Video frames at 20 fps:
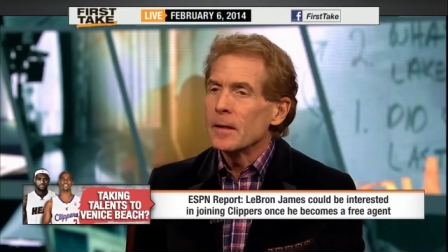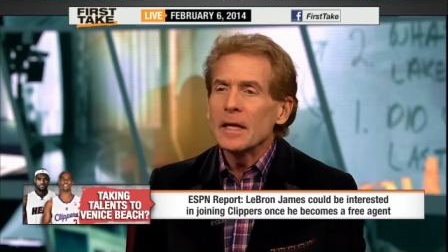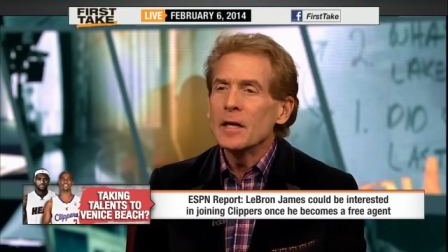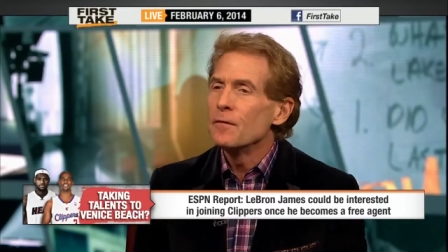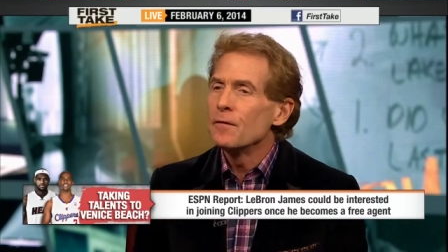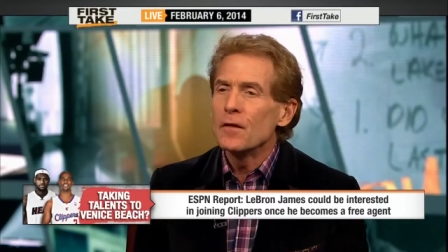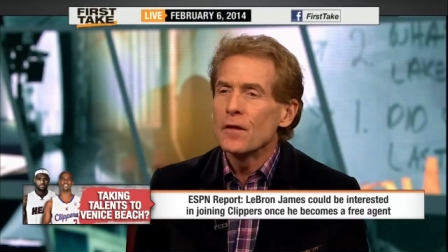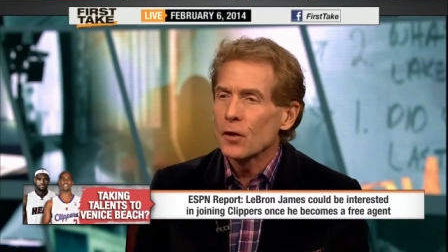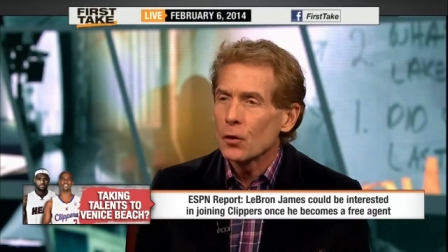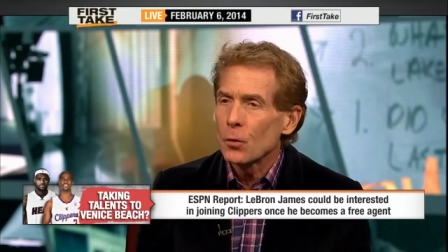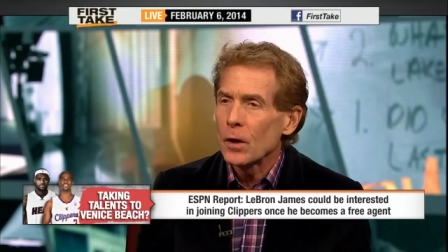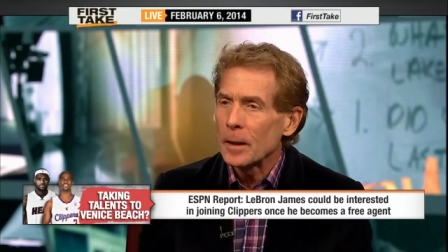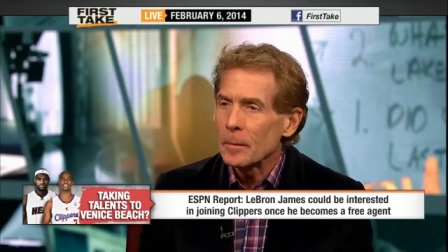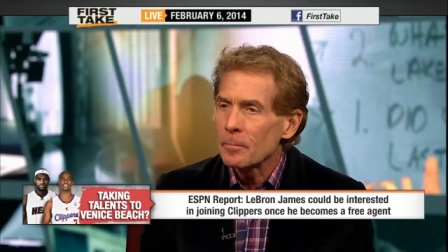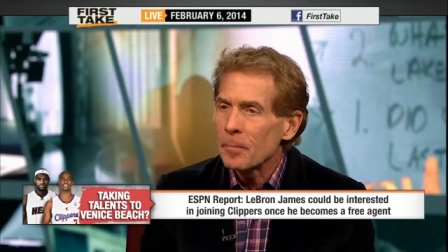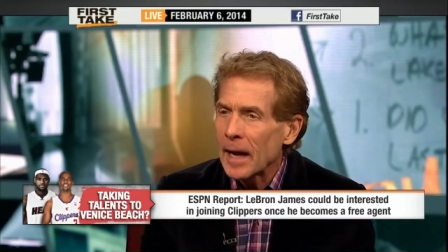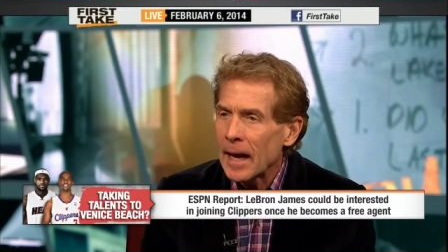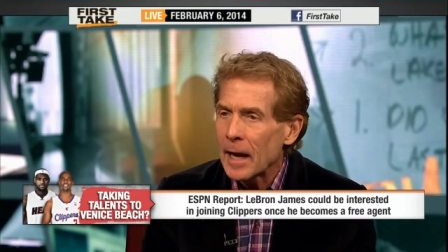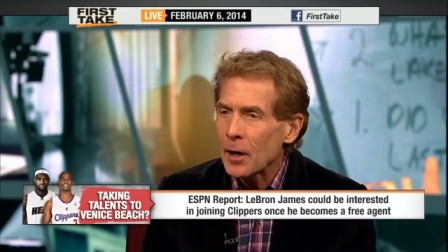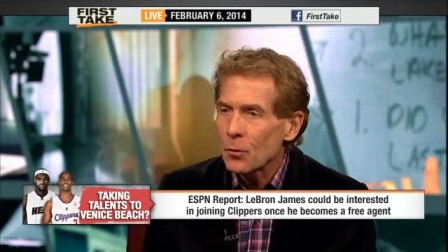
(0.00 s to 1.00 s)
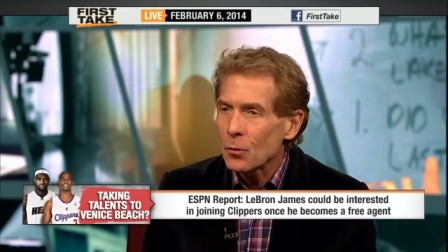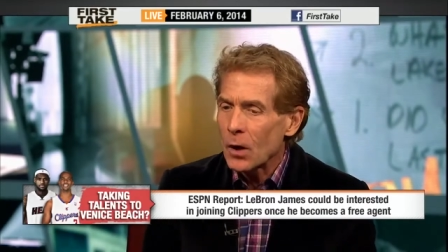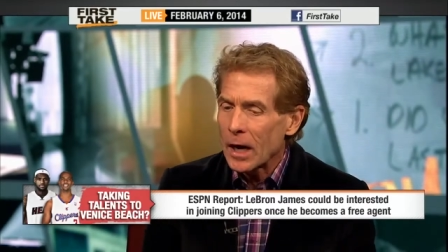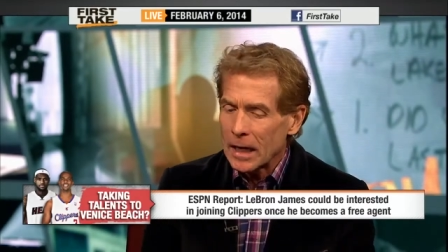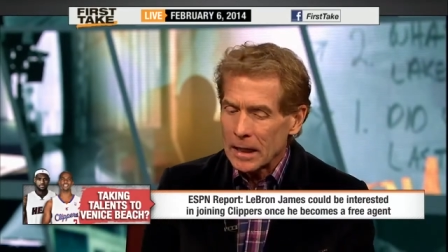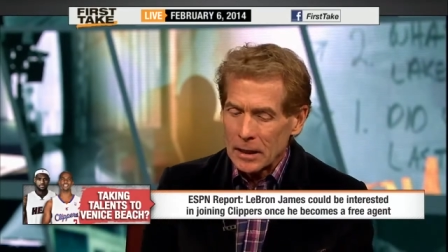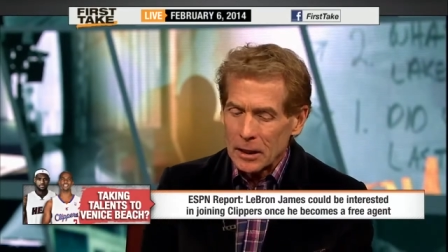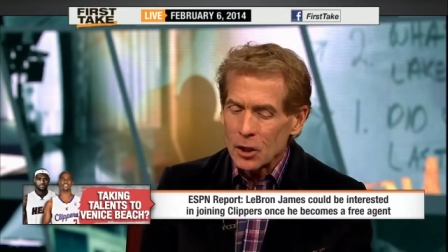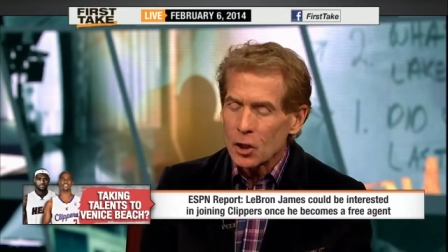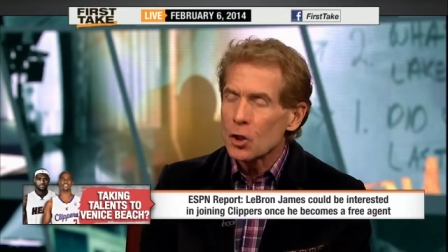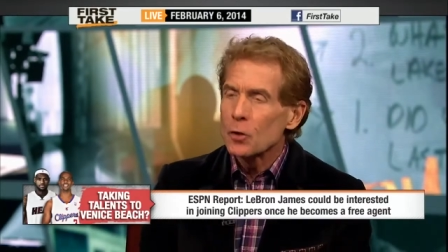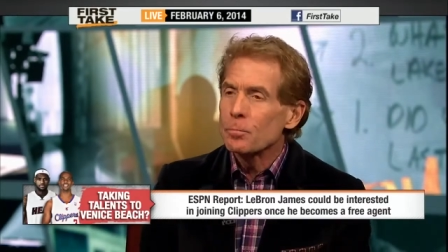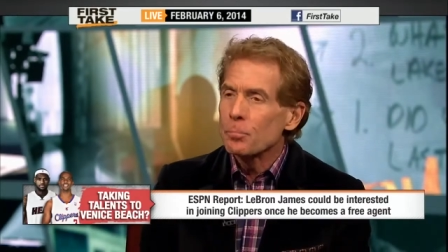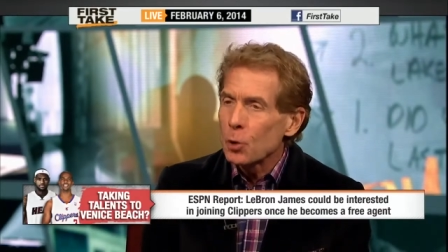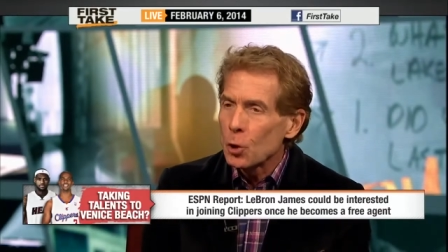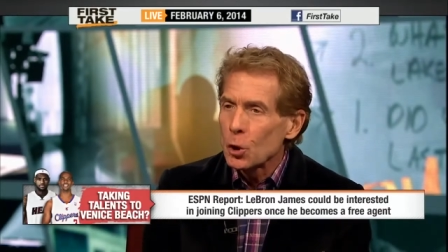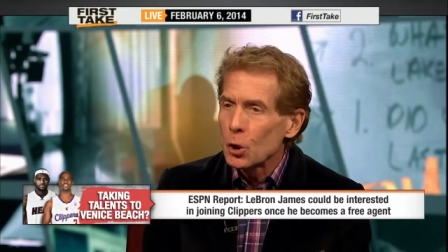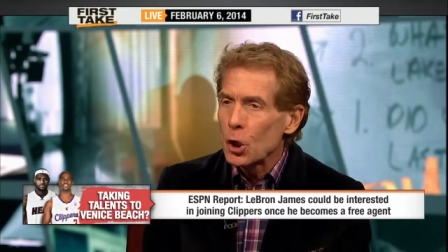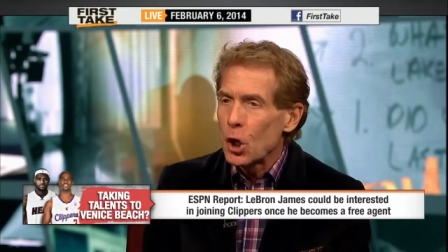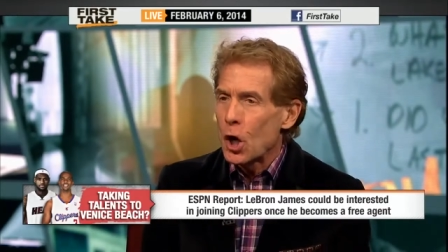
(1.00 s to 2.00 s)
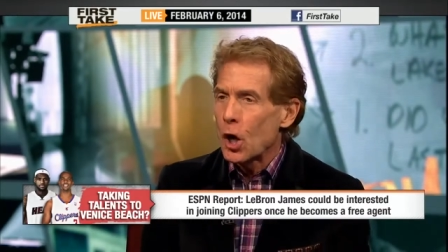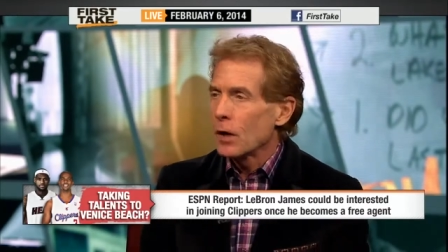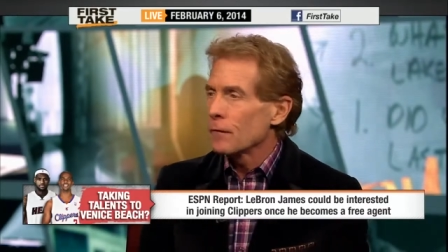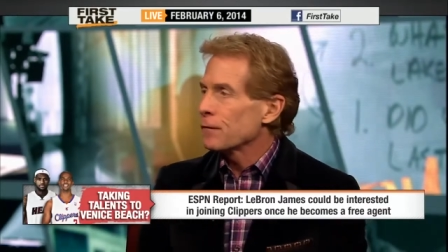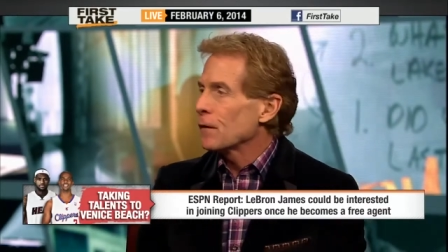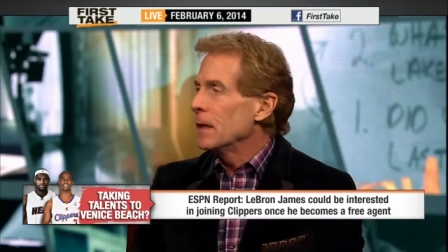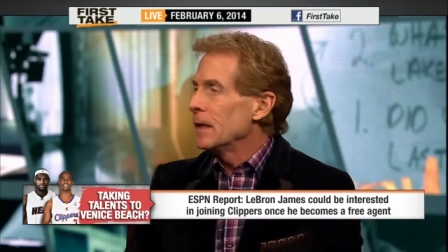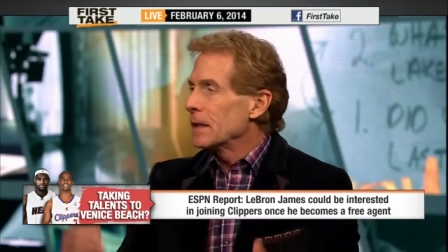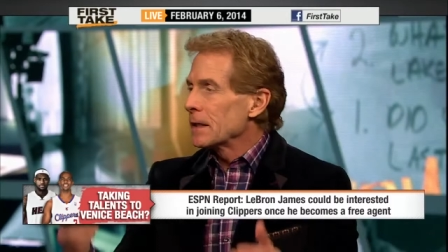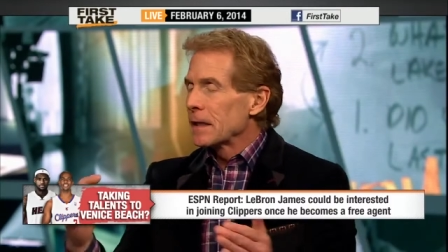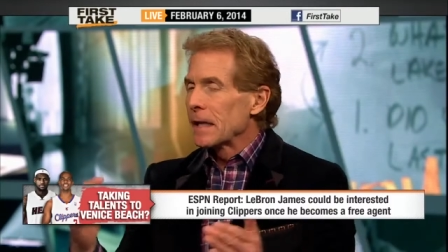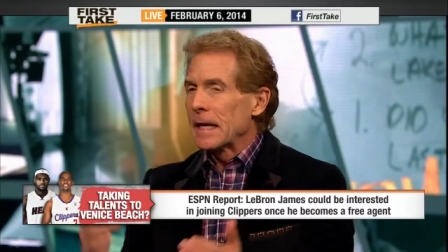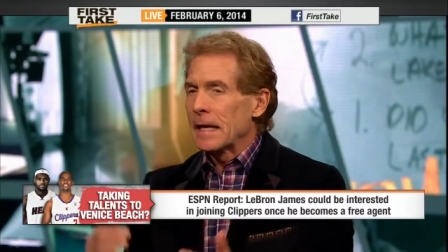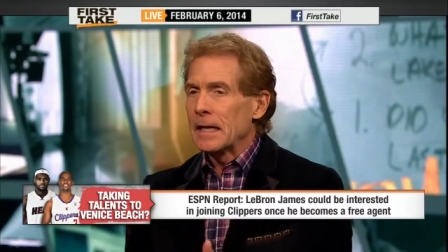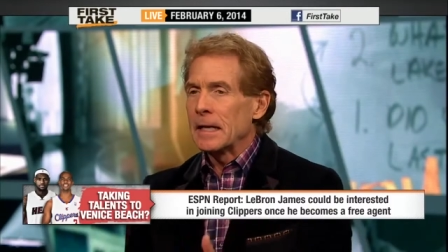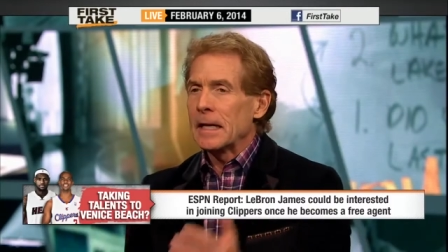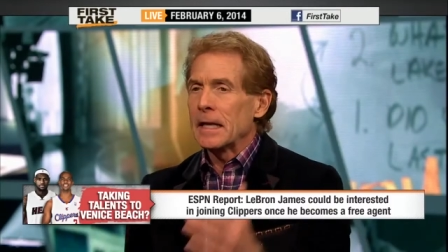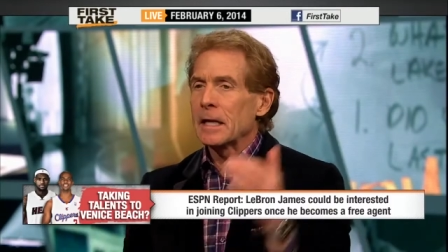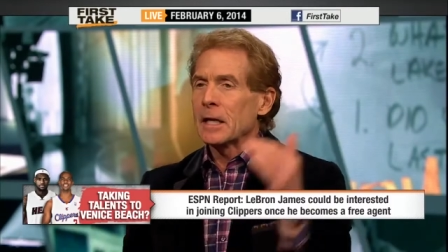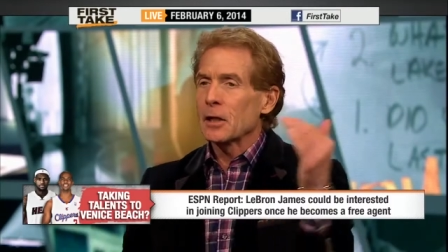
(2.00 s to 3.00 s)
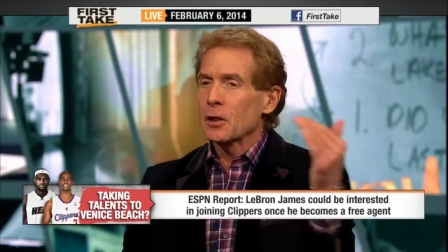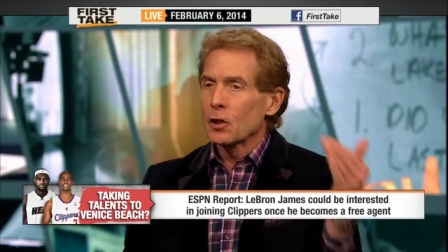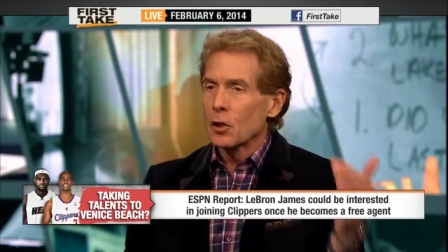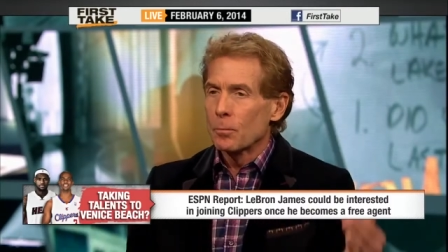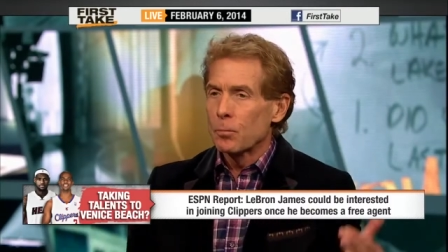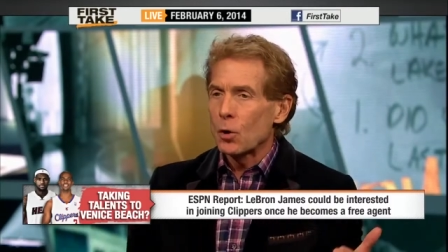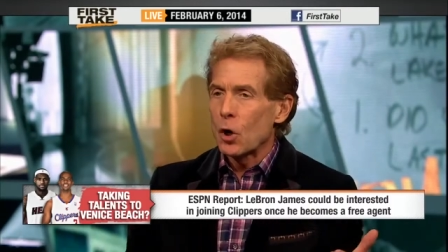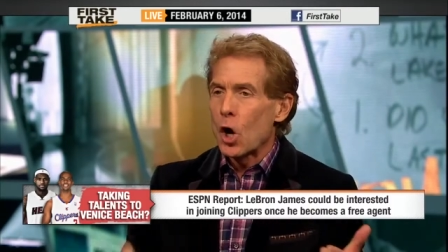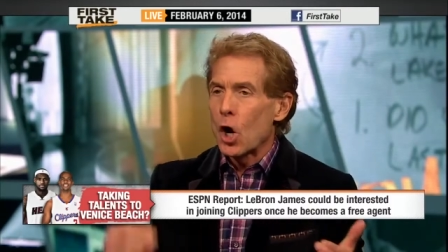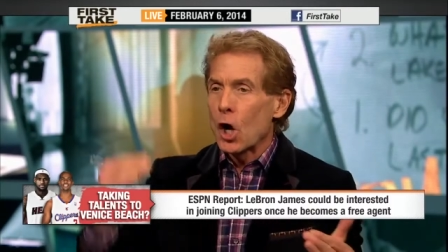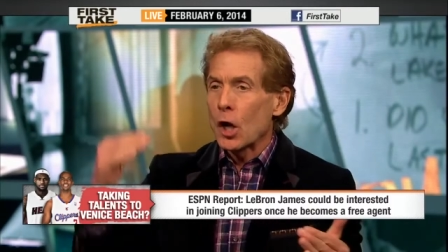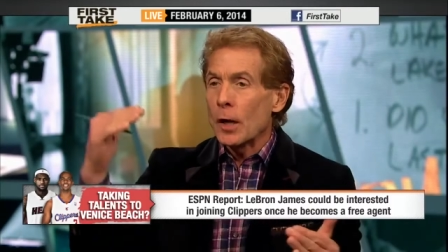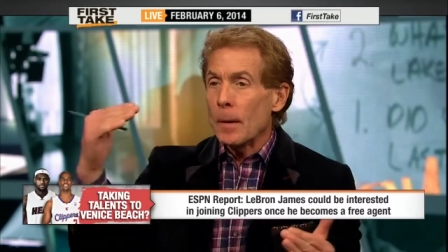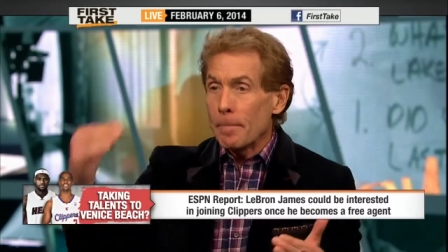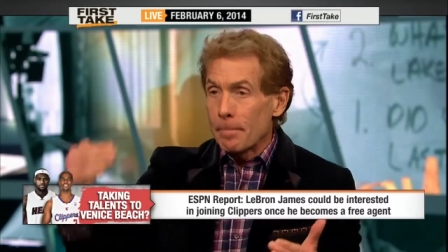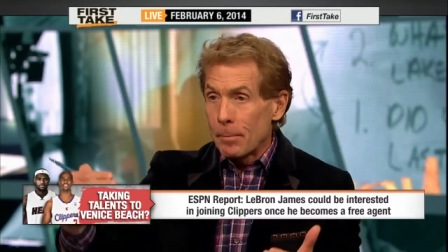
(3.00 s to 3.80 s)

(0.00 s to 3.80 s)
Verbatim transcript: even the great Pat Riley, could pull off landing LeBron,